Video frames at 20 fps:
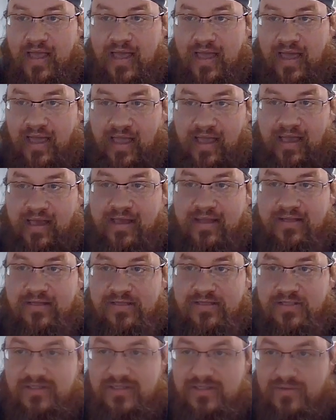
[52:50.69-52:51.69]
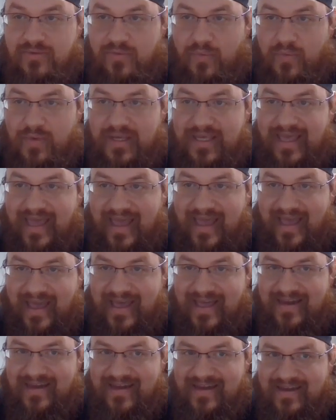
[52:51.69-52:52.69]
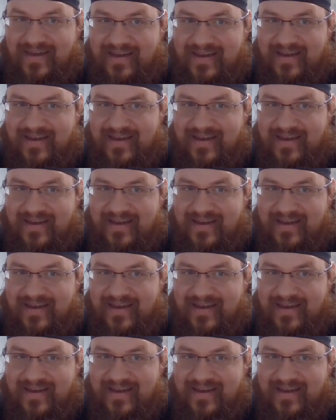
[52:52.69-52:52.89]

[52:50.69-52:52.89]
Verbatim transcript: and we can